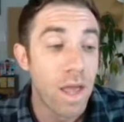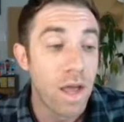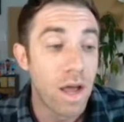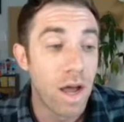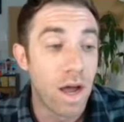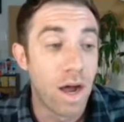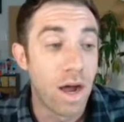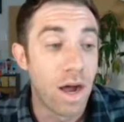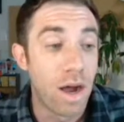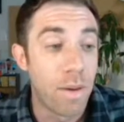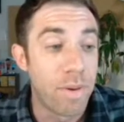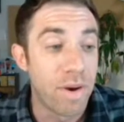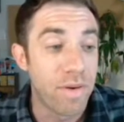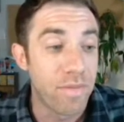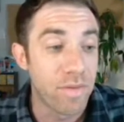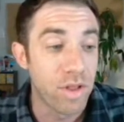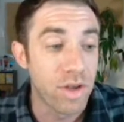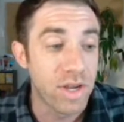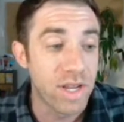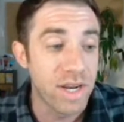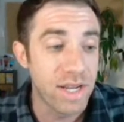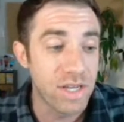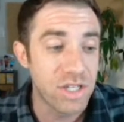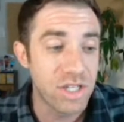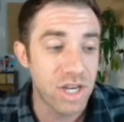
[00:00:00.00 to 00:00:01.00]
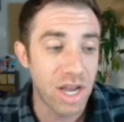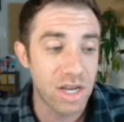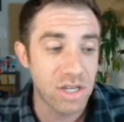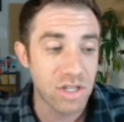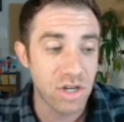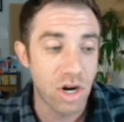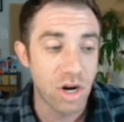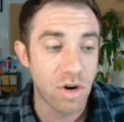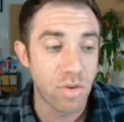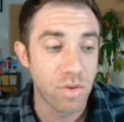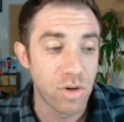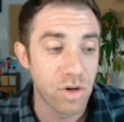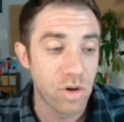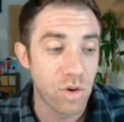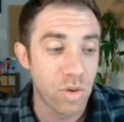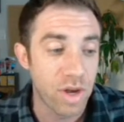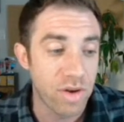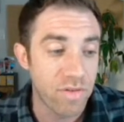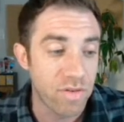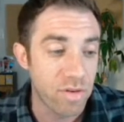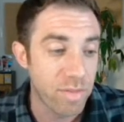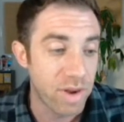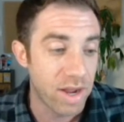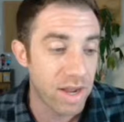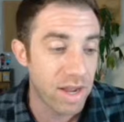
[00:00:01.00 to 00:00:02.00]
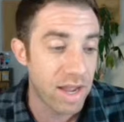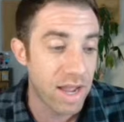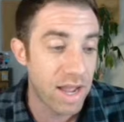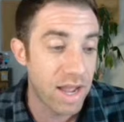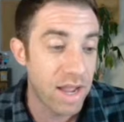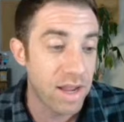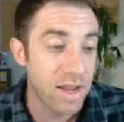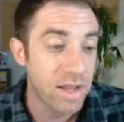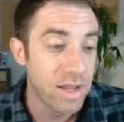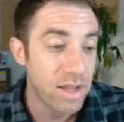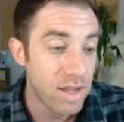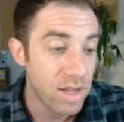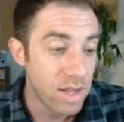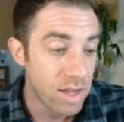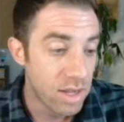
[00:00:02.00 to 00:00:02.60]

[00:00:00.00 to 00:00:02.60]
But looking at Josh Hart real quick for my guy,